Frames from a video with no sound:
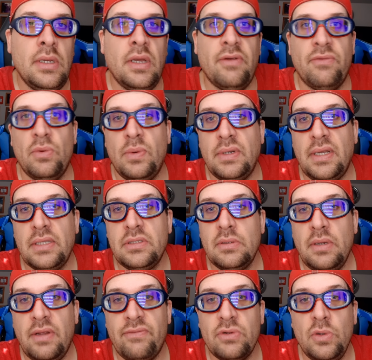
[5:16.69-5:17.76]
Everyone out
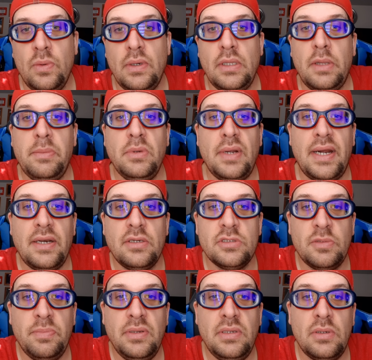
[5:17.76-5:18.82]
there, have a good one. Let me know,
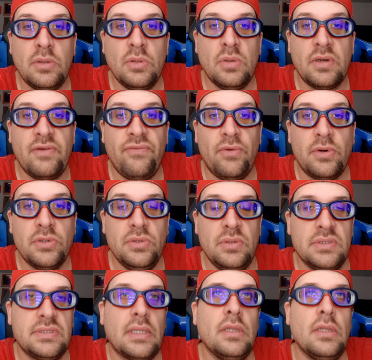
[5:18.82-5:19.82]
honest opinion, how you look forward to this.